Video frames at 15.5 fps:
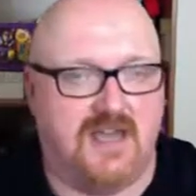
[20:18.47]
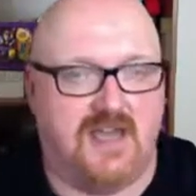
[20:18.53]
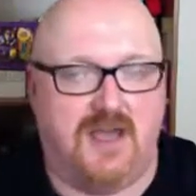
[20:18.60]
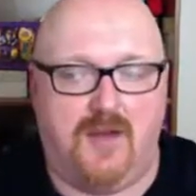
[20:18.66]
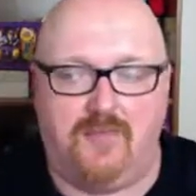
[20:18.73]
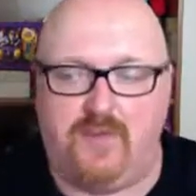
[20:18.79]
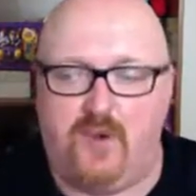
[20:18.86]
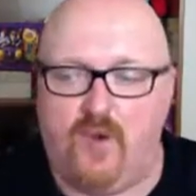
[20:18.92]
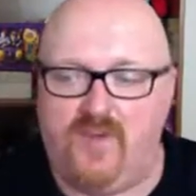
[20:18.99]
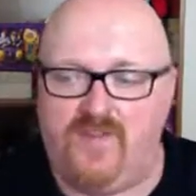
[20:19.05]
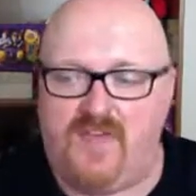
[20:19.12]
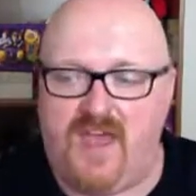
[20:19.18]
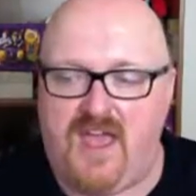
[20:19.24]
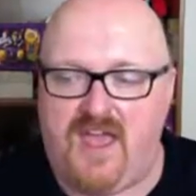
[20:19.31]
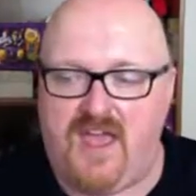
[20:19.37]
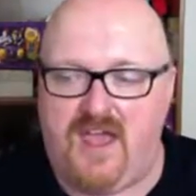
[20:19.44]
but
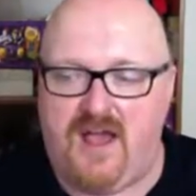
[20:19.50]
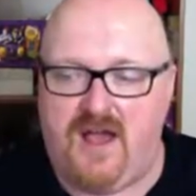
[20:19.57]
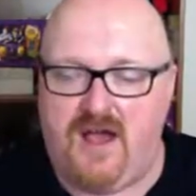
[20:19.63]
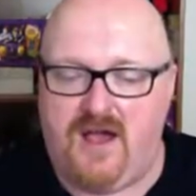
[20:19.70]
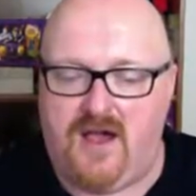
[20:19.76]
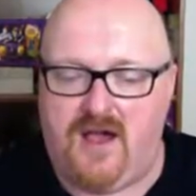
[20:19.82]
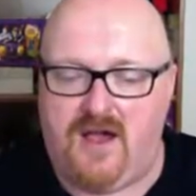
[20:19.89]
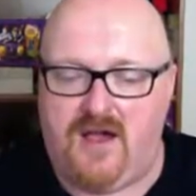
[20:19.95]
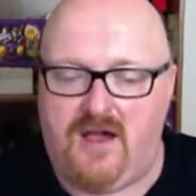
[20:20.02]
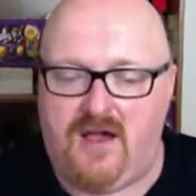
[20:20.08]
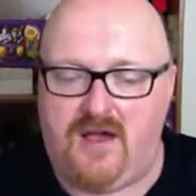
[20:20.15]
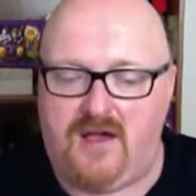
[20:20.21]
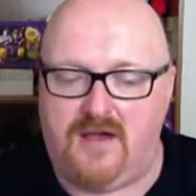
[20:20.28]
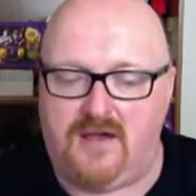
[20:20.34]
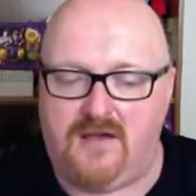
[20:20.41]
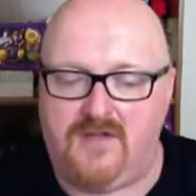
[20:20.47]
they
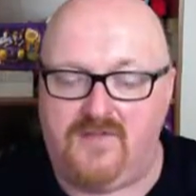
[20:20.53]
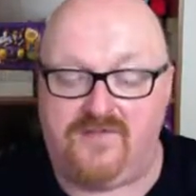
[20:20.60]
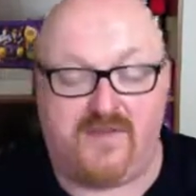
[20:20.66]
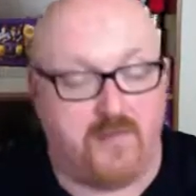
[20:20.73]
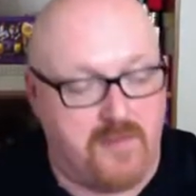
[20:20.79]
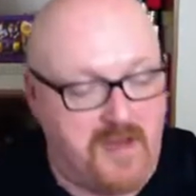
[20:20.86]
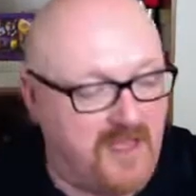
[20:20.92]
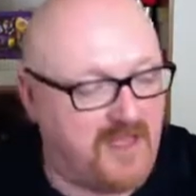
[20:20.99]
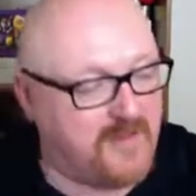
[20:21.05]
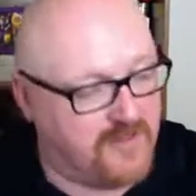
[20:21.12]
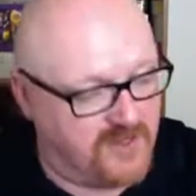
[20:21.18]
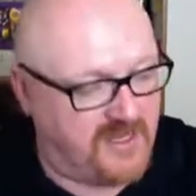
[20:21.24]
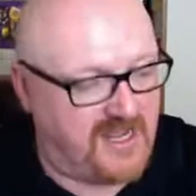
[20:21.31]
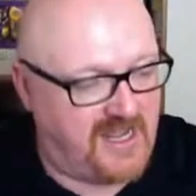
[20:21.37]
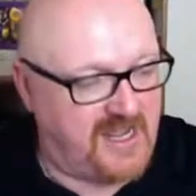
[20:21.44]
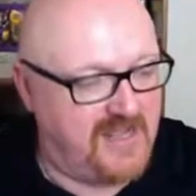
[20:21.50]
are, for my
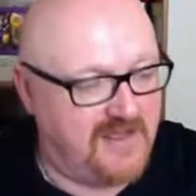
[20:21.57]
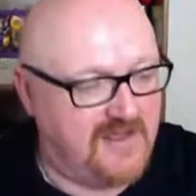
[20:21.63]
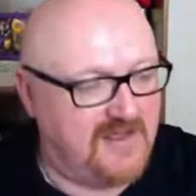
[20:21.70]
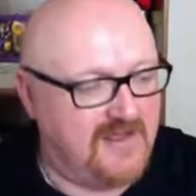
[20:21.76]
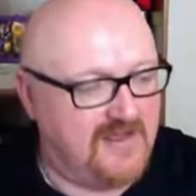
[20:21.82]
money,